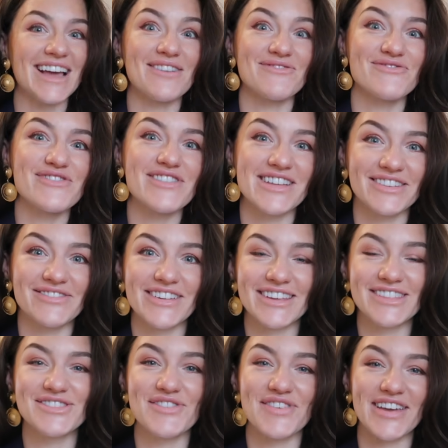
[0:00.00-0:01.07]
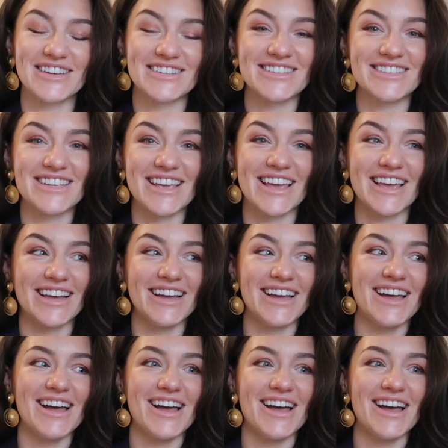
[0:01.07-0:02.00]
Yeah, I'm really loving seeing